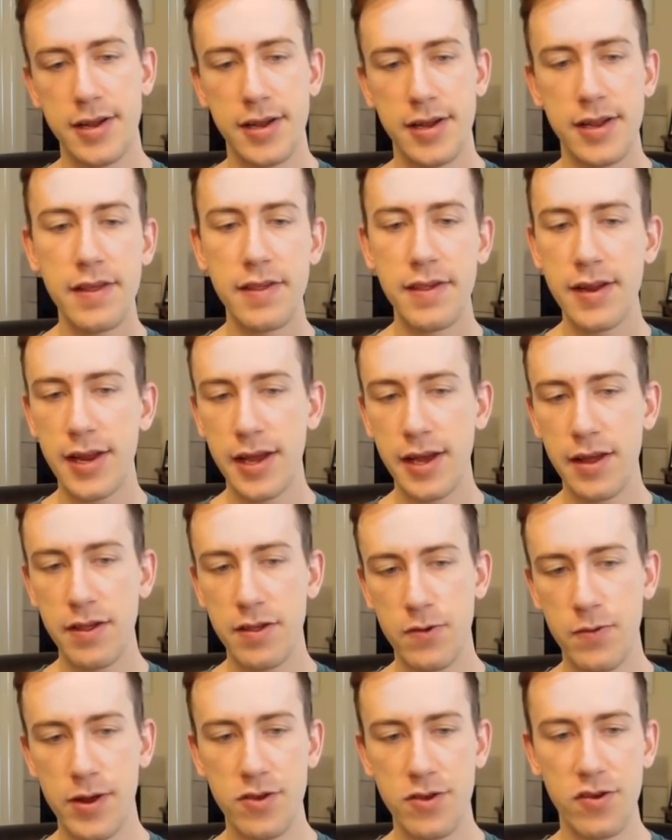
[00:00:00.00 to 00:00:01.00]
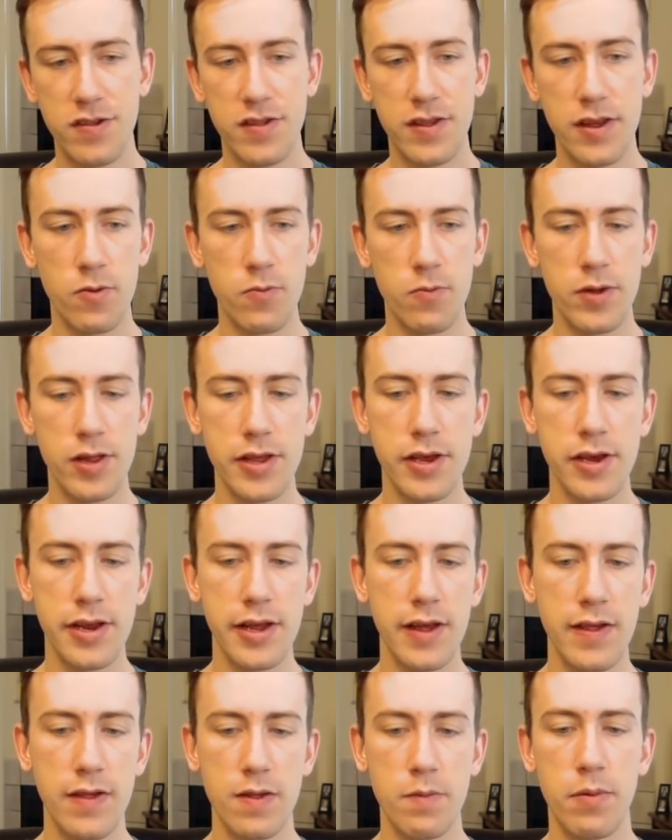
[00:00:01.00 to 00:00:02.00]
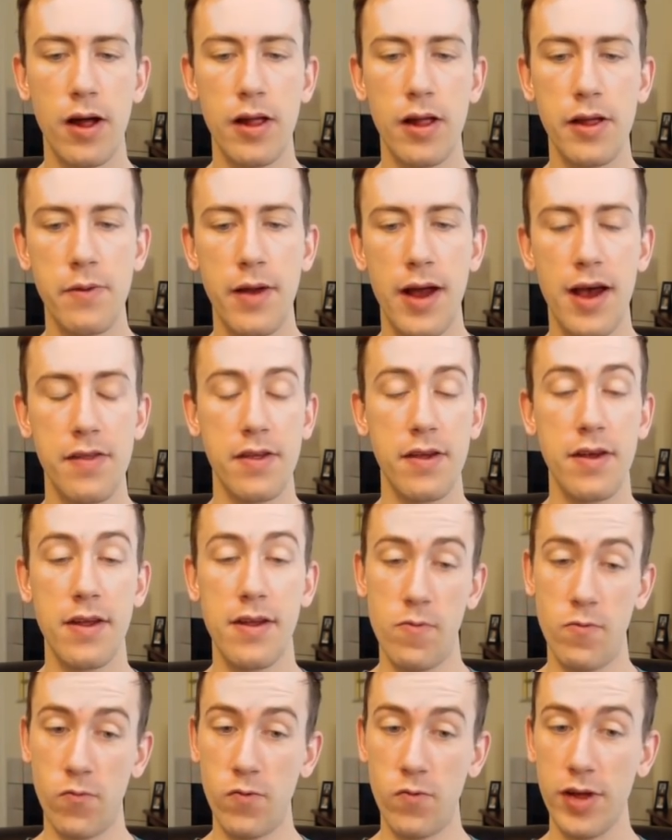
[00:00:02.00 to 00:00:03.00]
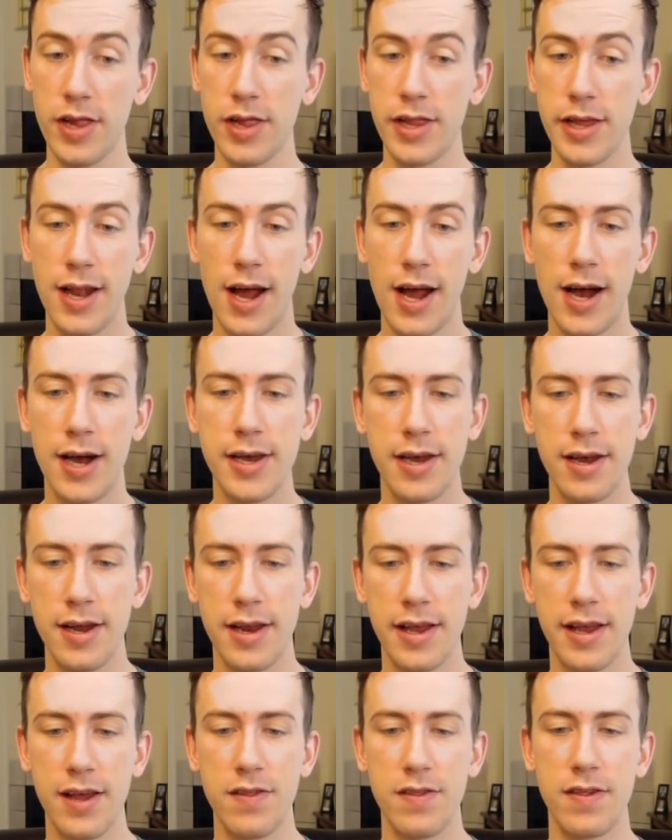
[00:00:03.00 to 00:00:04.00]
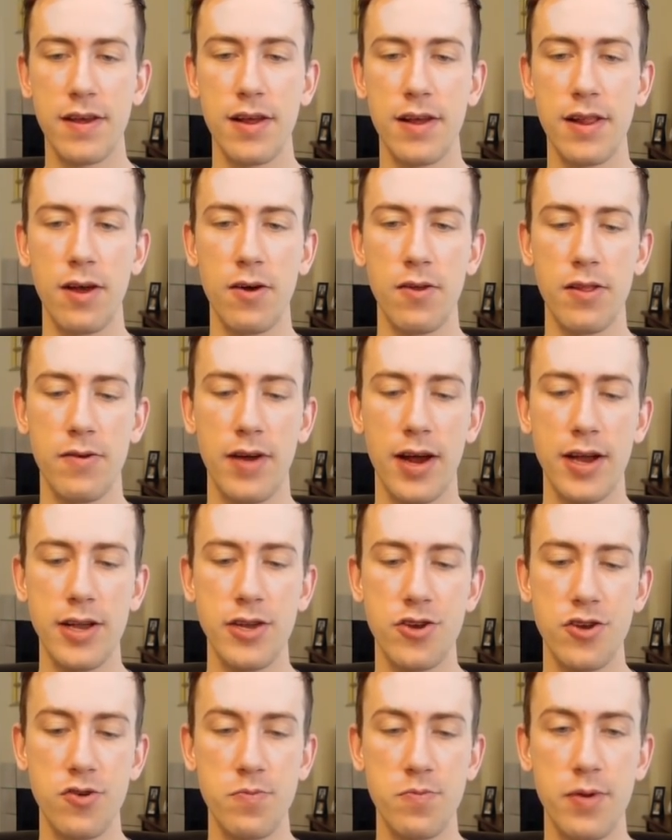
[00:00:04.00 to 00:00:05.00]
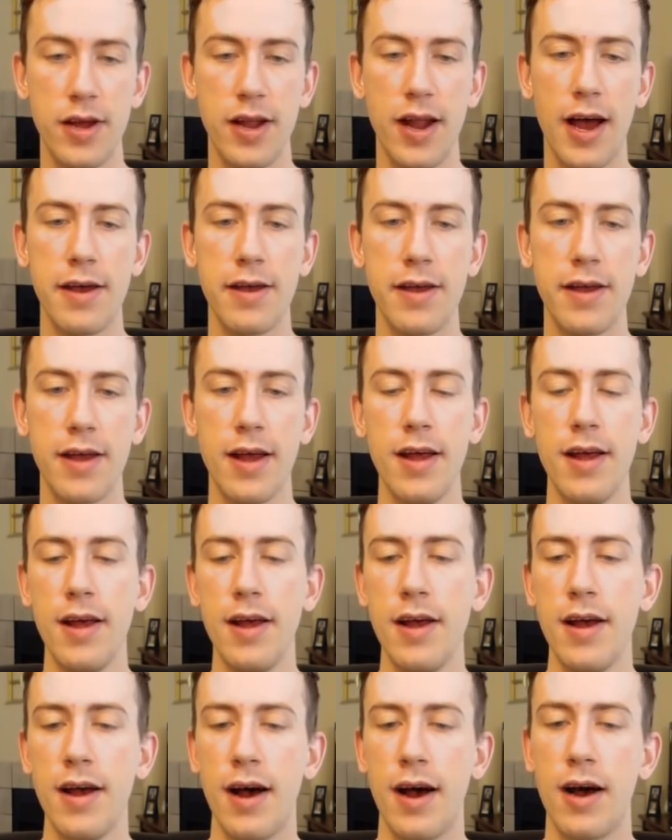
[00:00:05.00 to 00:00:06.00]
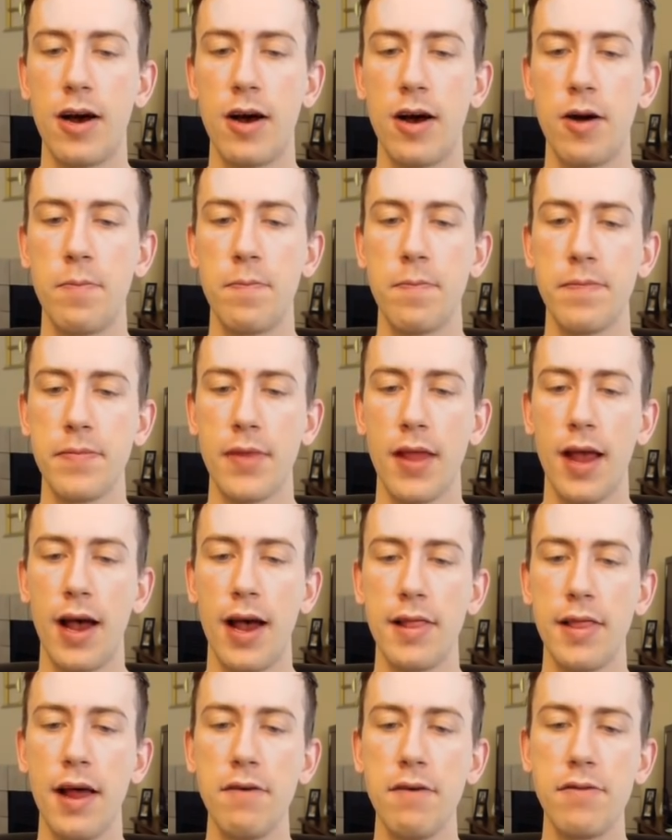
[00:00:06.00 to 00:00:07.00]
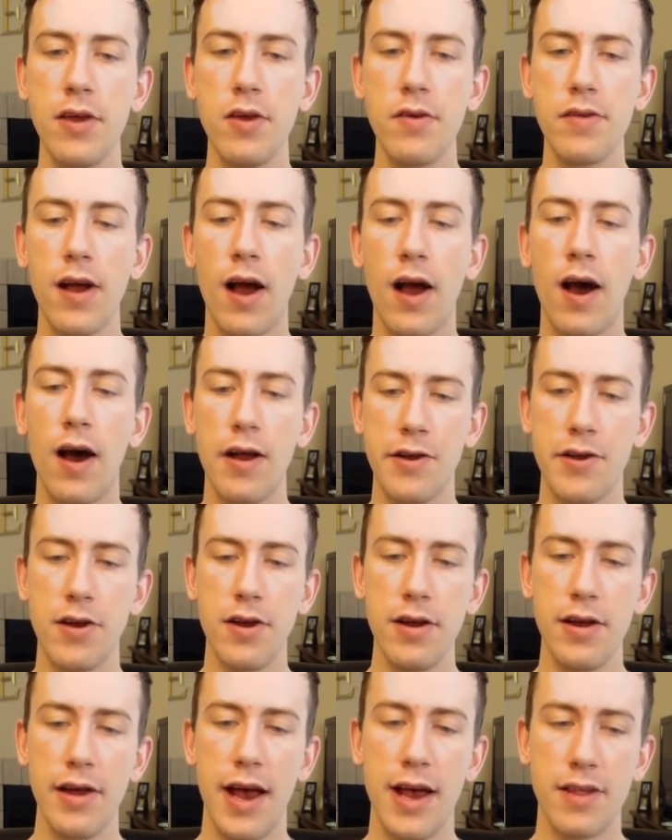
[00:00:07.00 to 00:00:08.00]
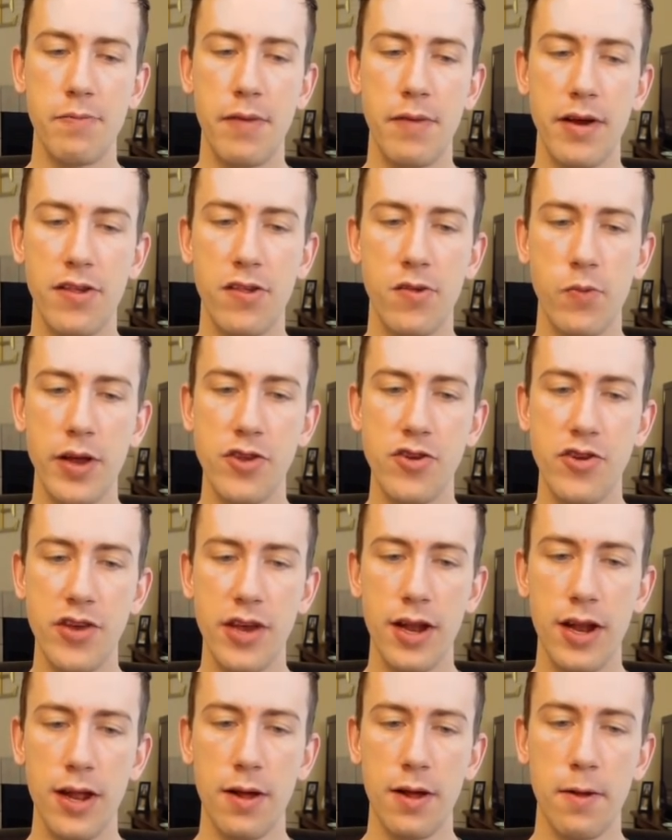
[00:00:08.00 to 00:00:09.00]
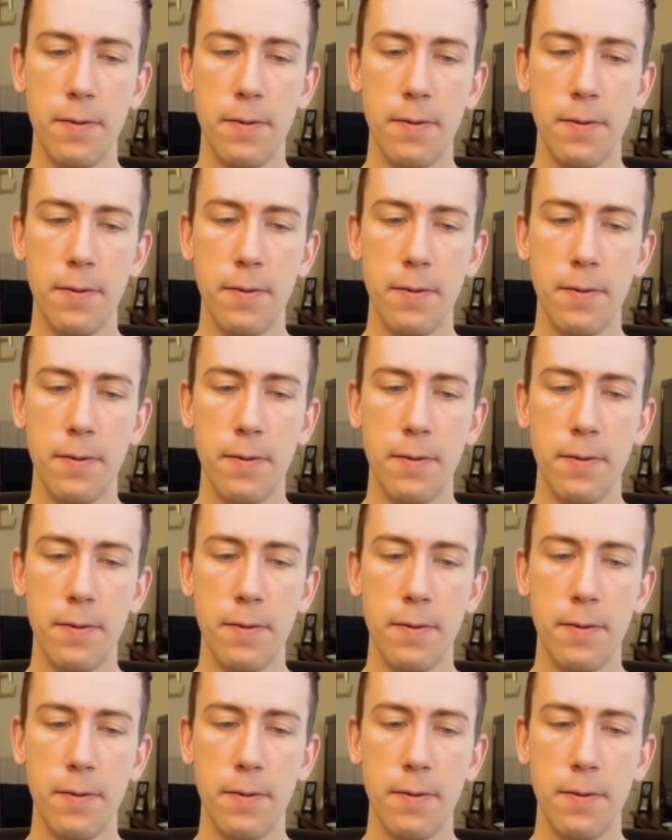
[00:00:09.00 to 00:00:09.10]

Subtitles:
Decent against the Registeel. Really good against the Poliwrath. Really not good against the Alolan Raichu. But I love using Haunter as my switch-in.